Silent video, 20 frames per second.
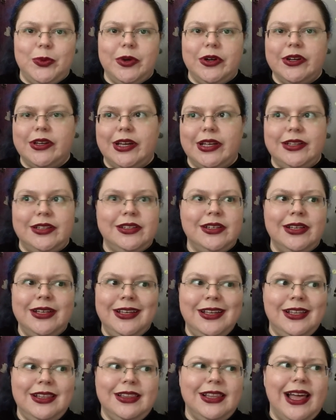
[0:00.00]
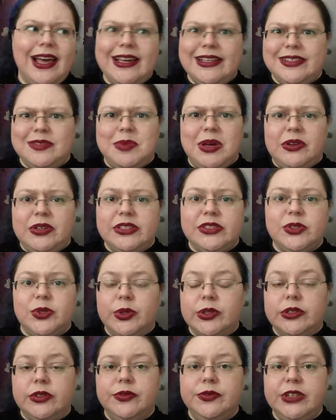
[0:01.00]
artwork and lies about
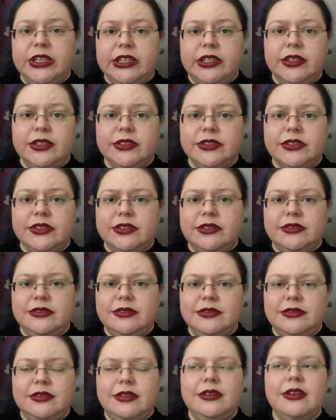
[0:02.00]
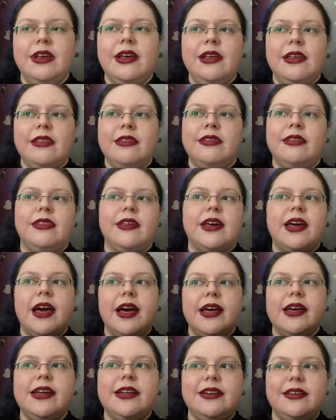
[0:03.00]
historical figures. The
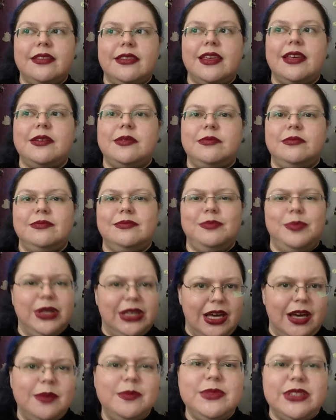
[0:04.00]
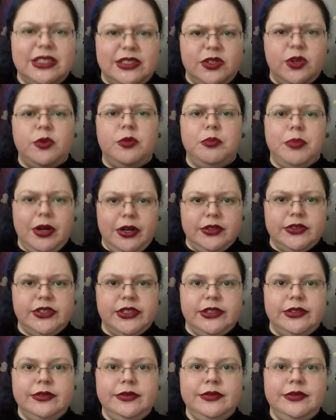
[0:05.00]
kind that becomes its own
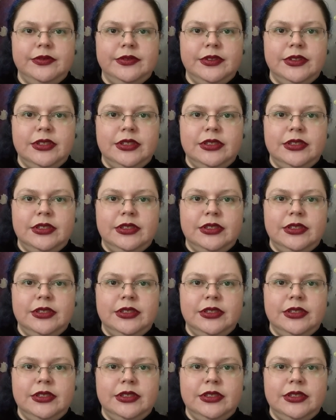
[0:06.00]
person.